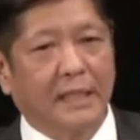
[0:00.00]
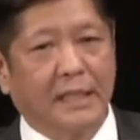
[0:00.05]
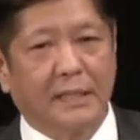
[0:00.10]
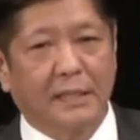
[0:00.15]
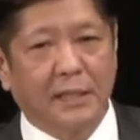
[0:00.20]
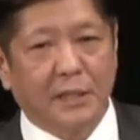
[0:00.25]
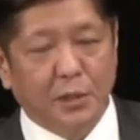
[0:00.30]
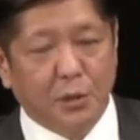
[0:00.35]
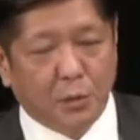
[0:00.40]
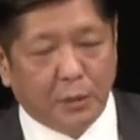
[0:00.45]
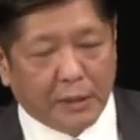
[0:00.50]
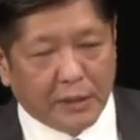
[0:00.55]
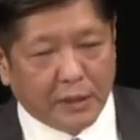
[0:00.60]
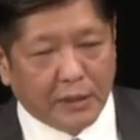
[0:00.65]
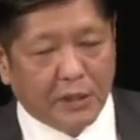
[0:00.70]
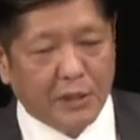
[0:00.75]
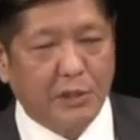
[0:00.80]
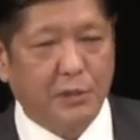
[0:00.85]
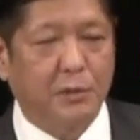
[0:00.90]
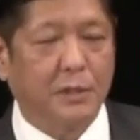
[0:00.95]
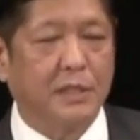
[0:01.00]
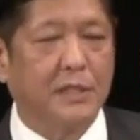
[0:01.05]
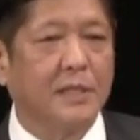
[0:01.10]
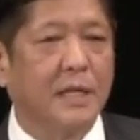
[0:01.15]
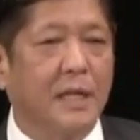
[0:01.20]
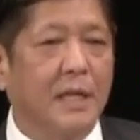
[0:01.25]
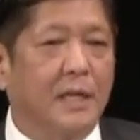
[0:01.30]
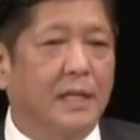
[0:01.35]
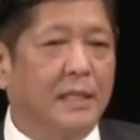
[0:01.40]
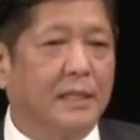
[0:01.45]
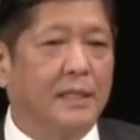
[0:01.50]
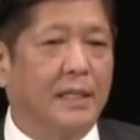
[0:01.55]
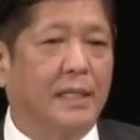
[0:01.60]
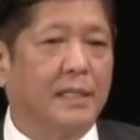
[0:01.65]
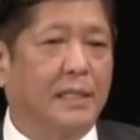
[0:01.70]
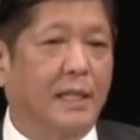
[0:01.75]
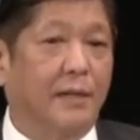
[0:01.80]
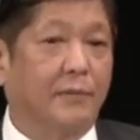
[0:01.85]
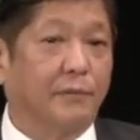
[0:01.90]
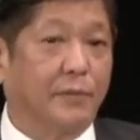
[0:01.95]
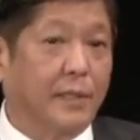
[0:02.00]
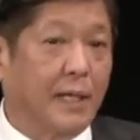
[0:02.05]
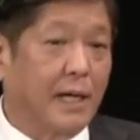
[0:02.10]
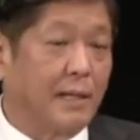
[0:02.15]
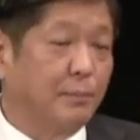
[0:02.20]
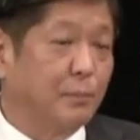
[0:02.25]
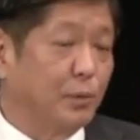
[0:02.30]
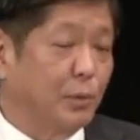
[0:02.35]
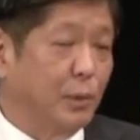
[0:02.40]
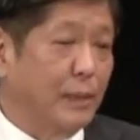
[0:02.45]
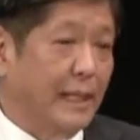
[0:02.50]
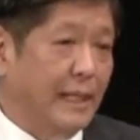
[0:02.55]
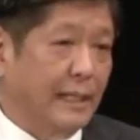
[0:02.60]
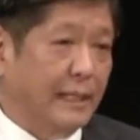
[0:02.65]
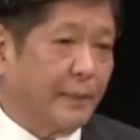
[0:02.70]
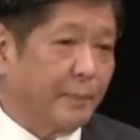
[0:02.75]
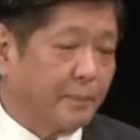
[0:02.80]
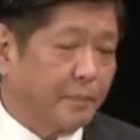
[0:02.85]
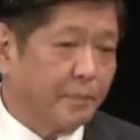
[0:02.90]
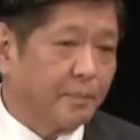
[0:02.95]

and the new industries that have come to light.